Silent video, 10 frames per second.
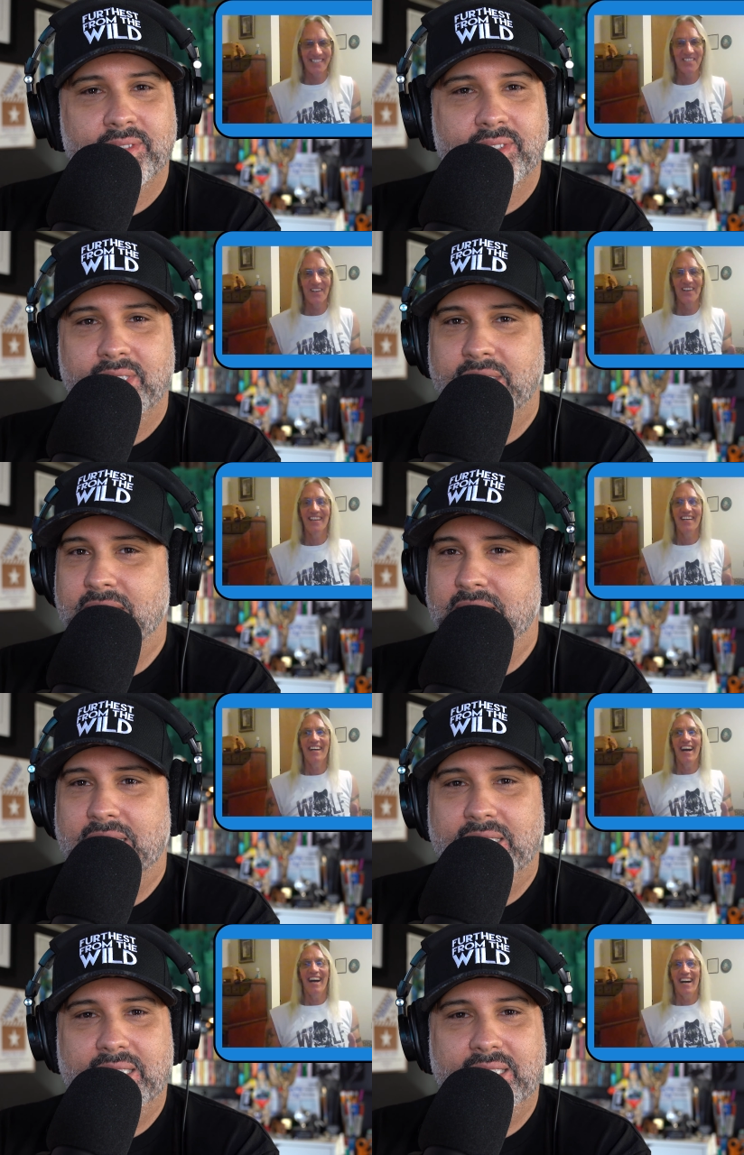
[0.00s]
Speaker 1: so
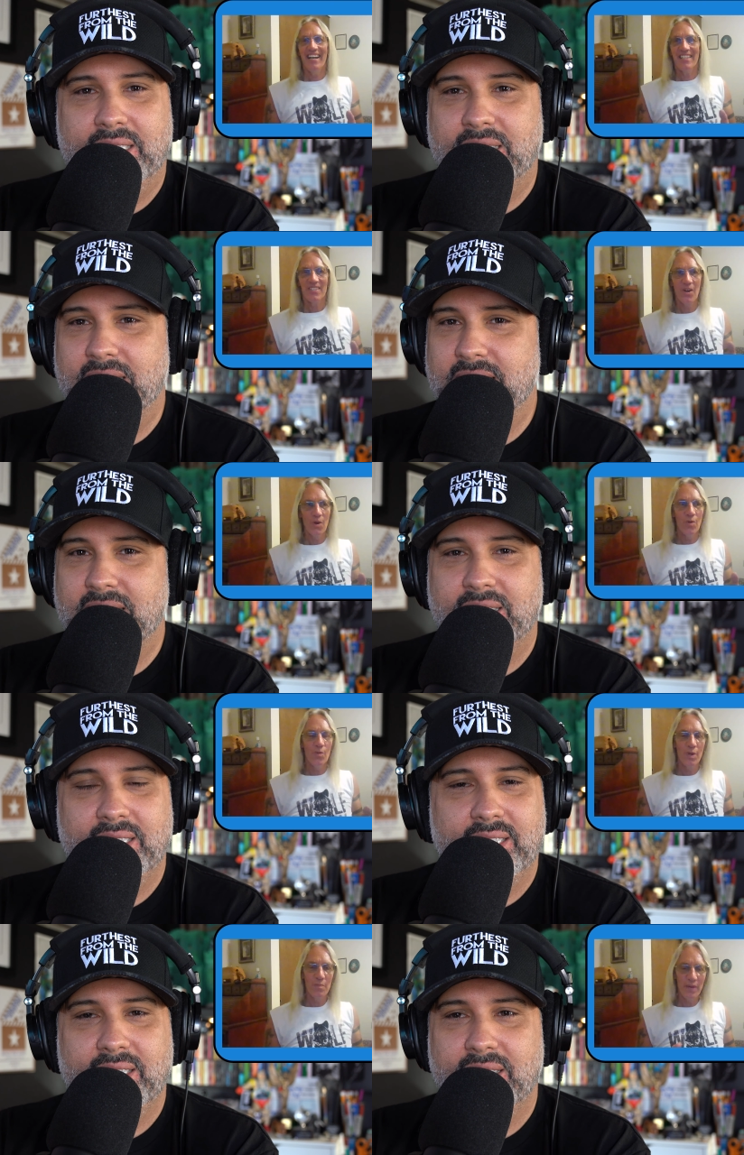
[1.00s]
so
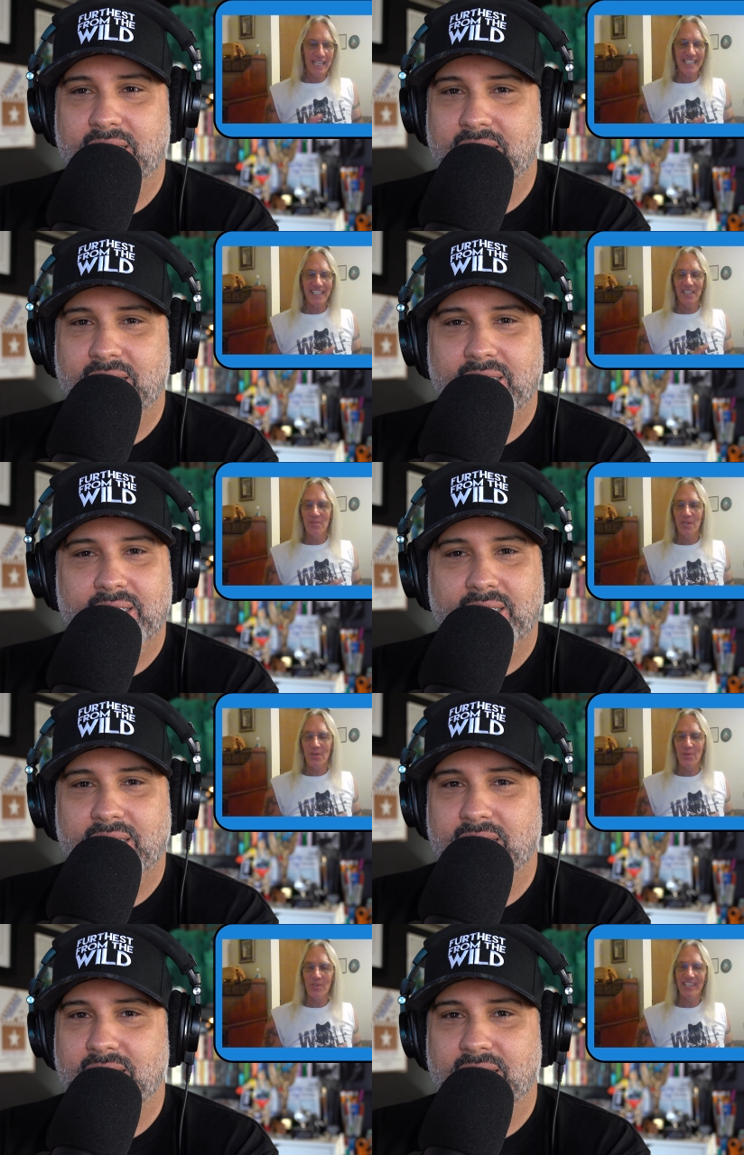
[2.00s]
we basically
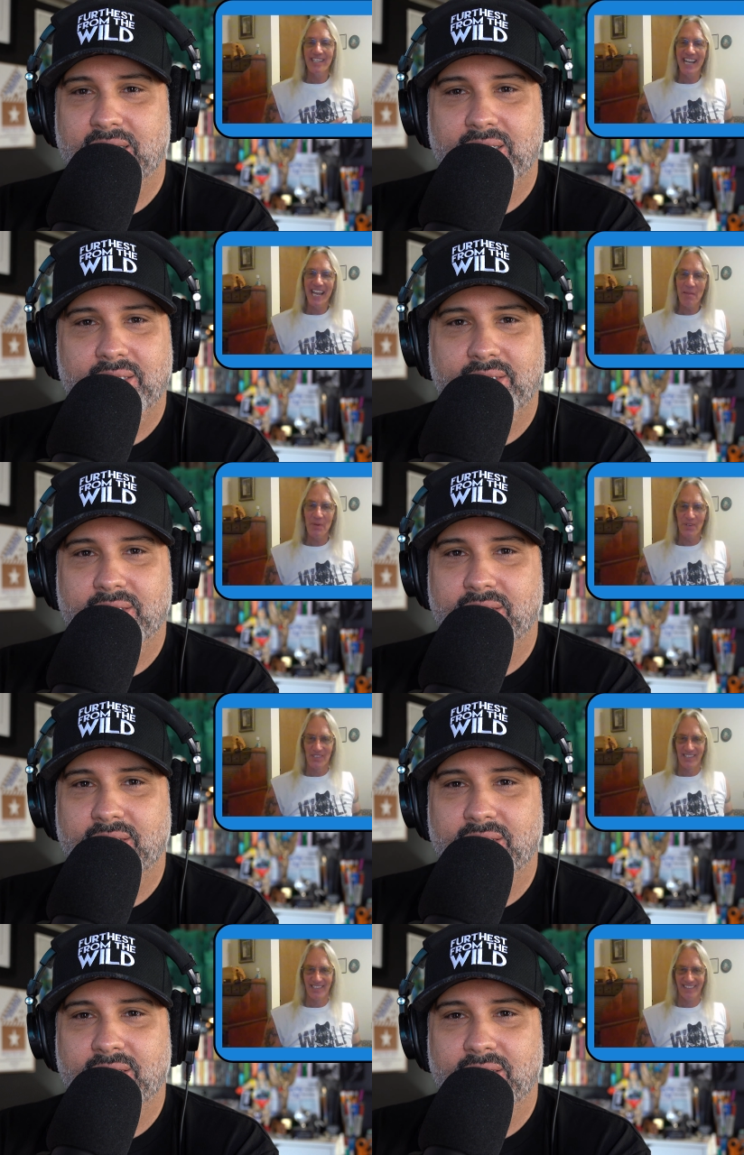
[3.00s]
recruited neighbors,